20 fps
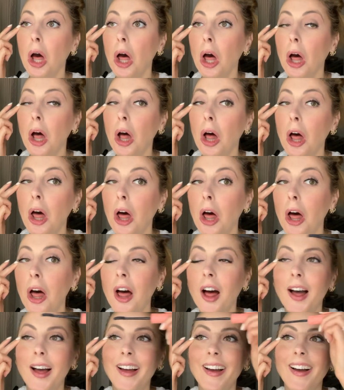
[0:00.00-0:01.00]

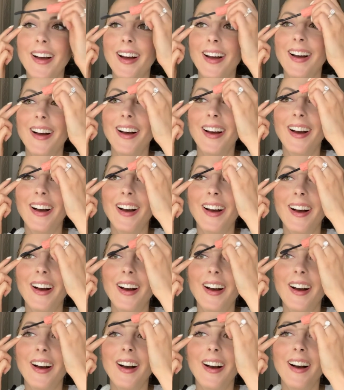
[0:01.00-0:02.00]

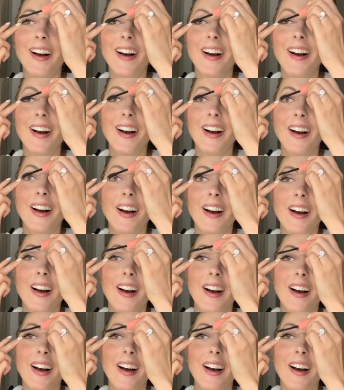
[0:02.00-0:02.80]
No one is speaking in this clip.